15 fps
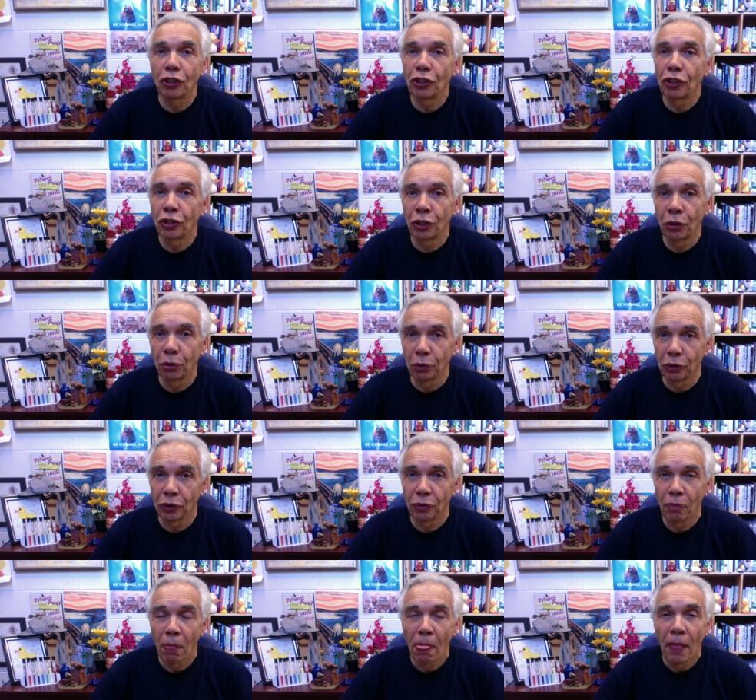
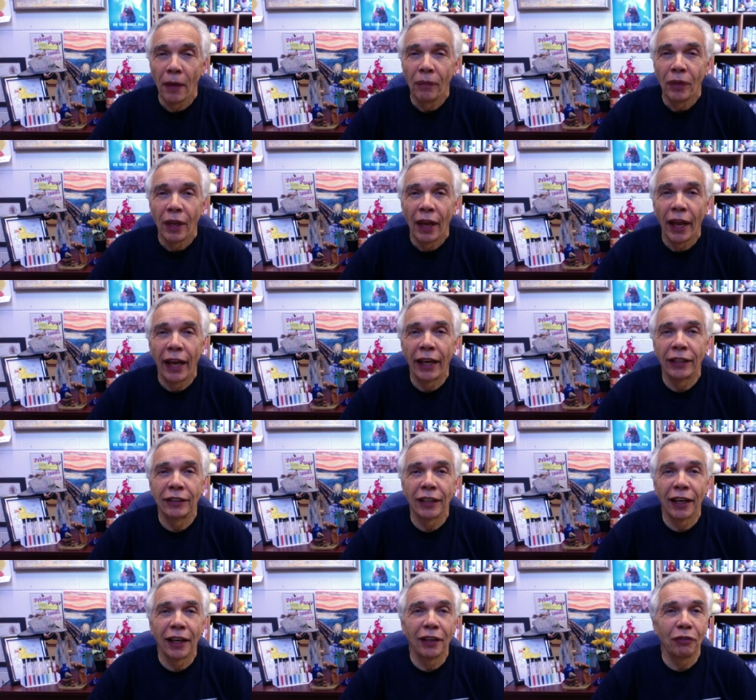Shute.
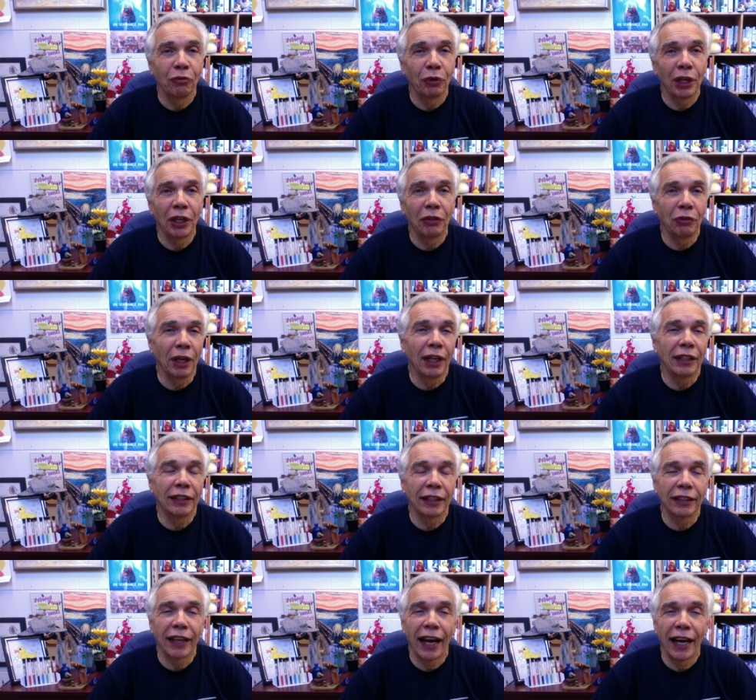And we really
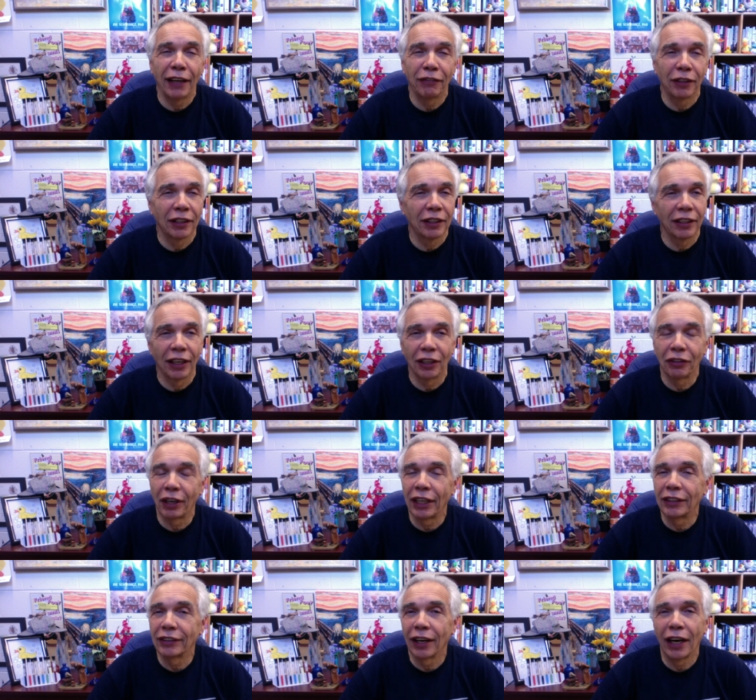did have a
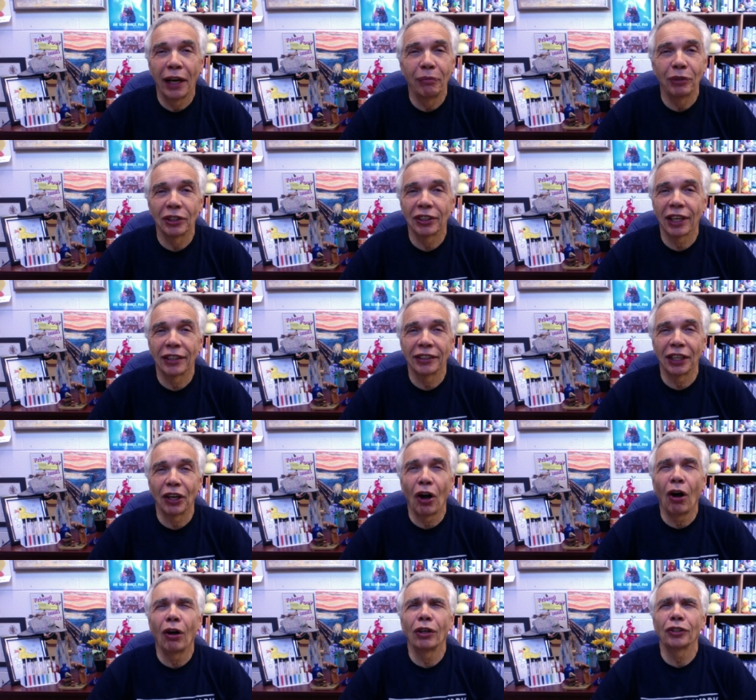great time discussing
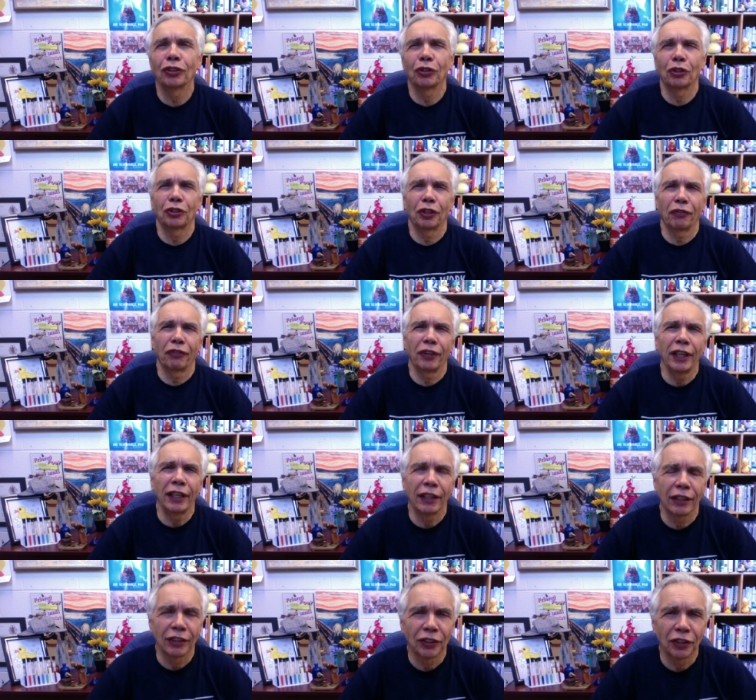all sorts of
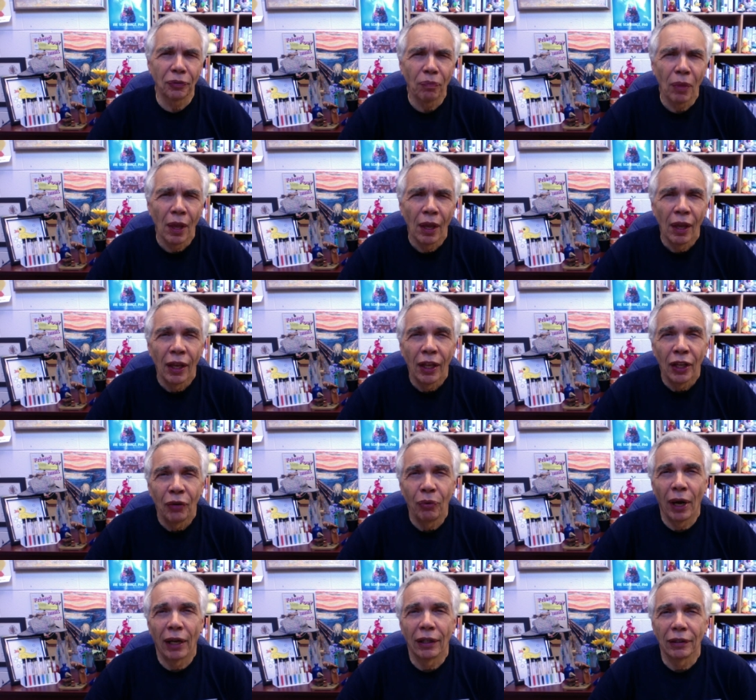things.
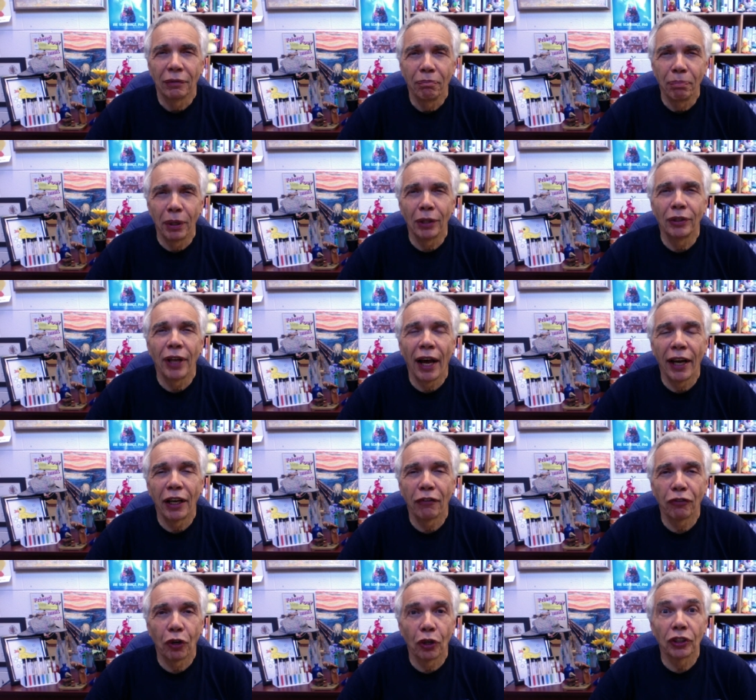Well, Bill Nye,
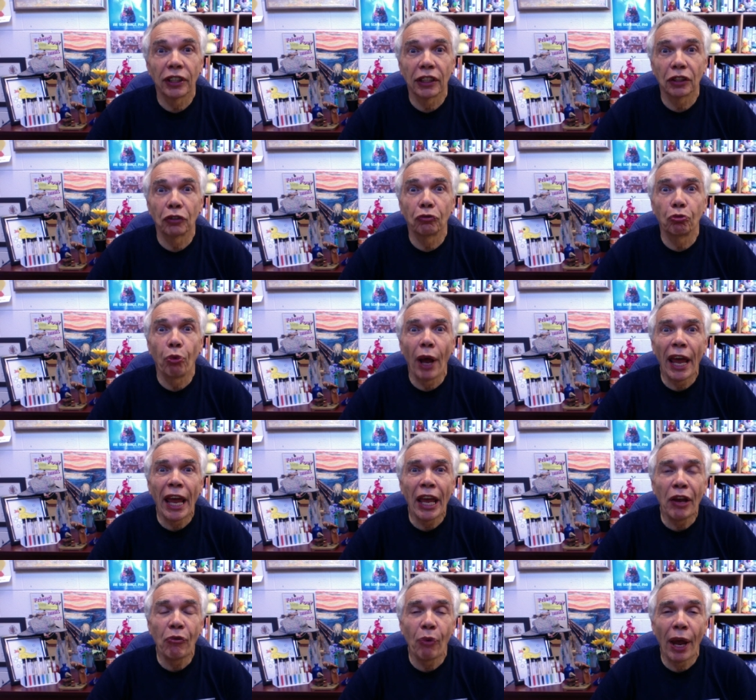of course, has
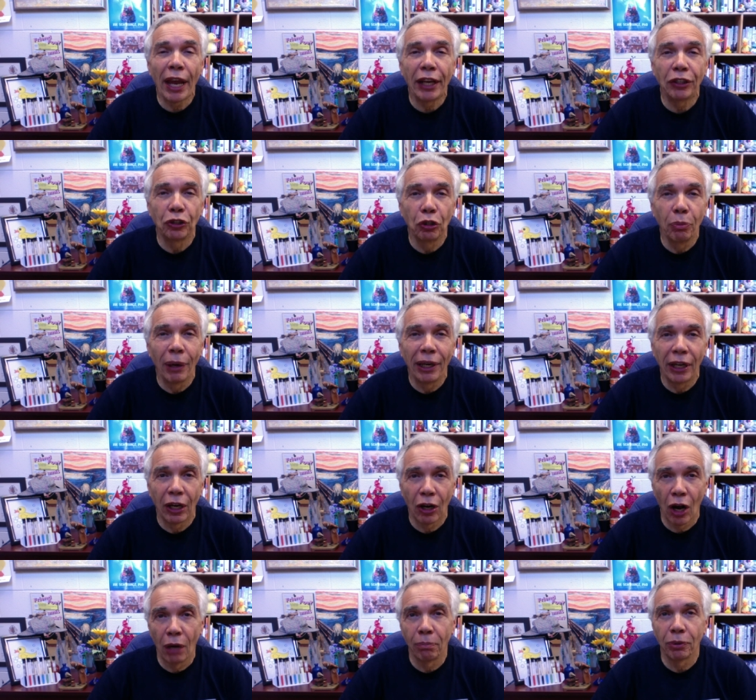way, way too many
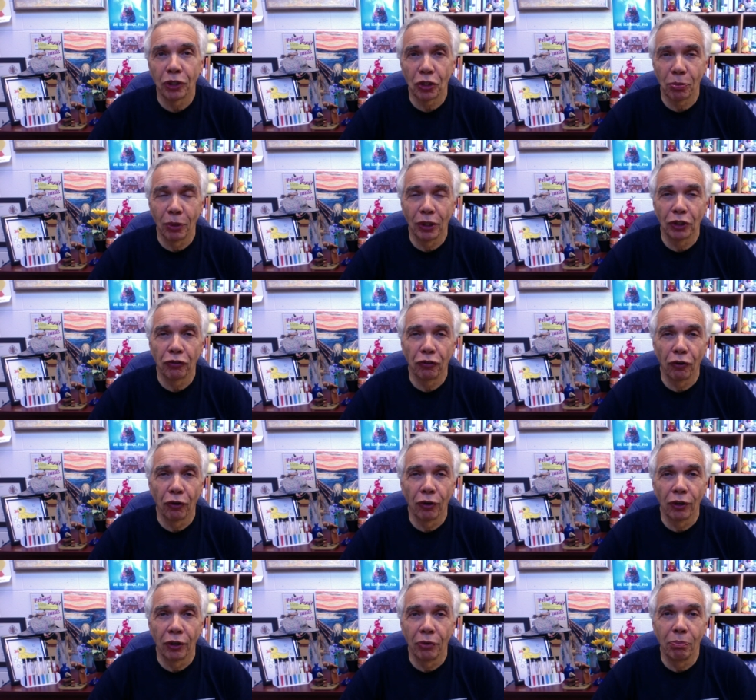accomplishments
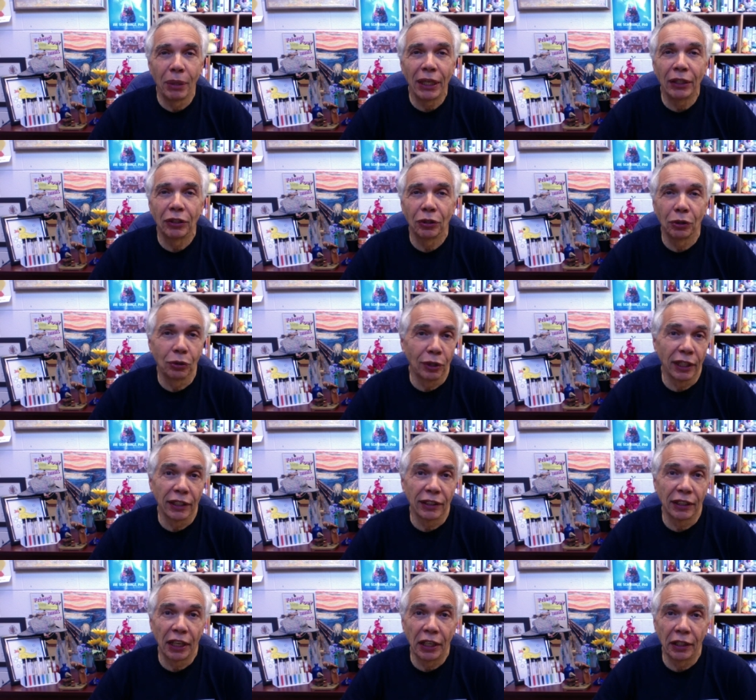for me to
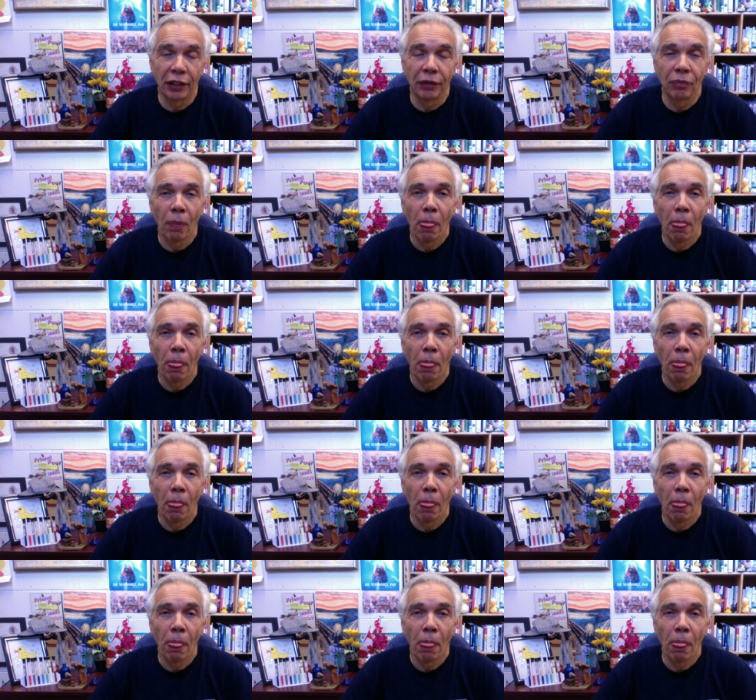list here.